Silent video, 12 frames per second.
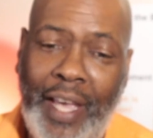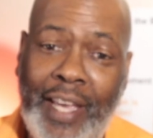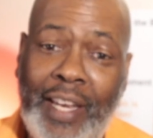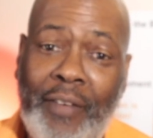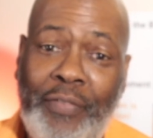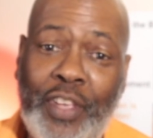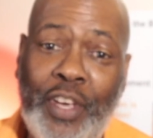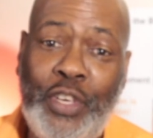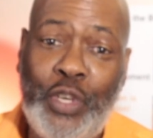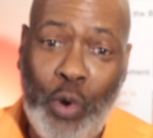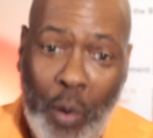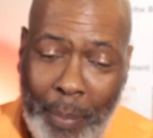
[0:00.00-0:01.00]
And if they're
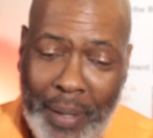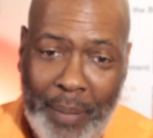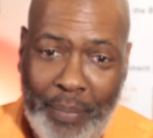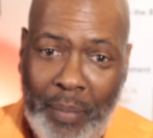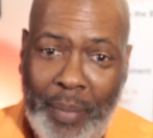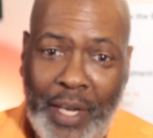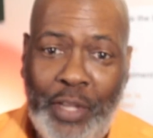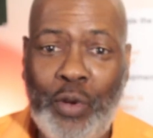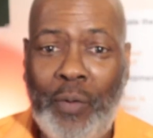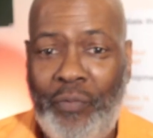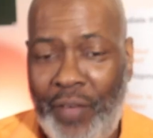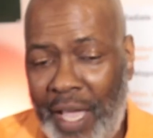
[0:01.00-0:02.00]
your people, meaning
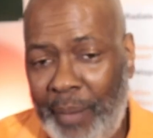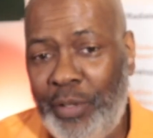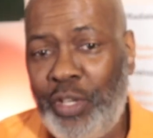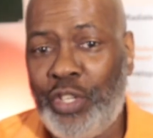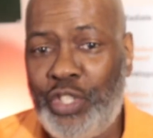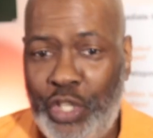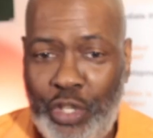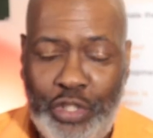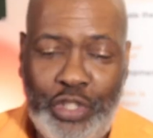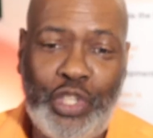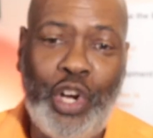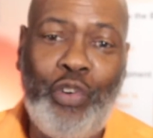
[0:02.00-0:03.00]
your family, your
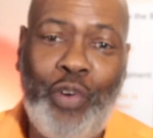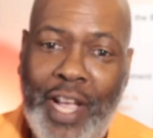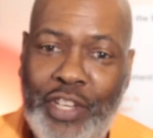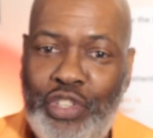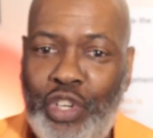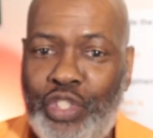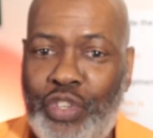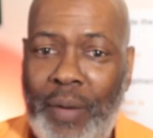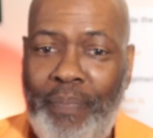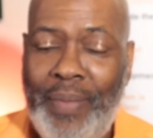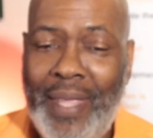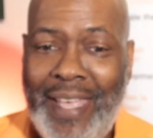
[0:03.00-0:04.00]
children, your
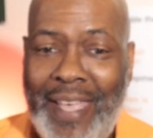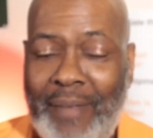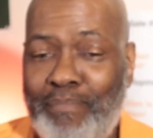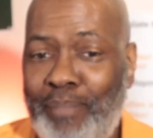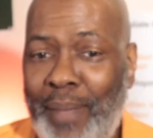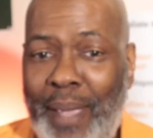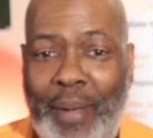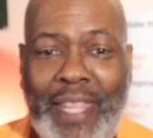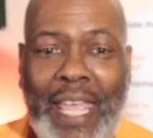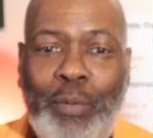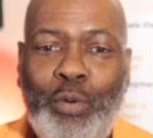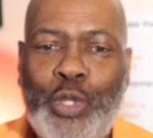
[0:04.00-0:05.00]
grandchildren, maybe
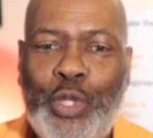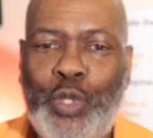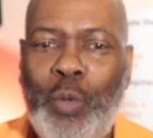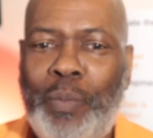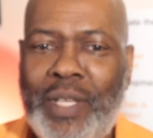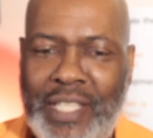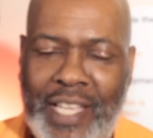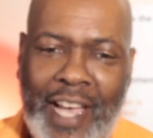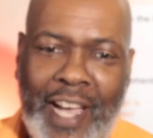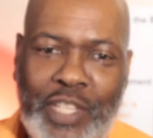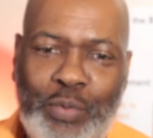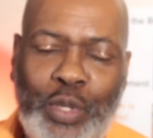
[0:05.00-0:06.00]
they will
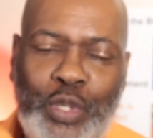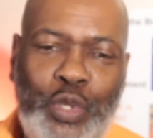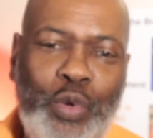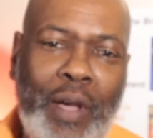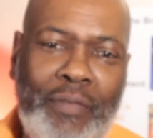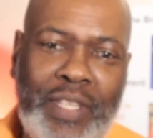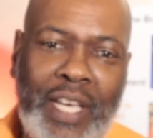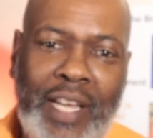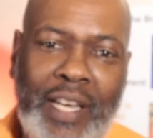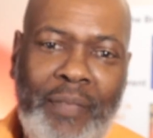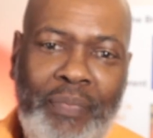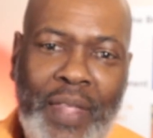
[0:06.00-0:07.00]
supersize what you have done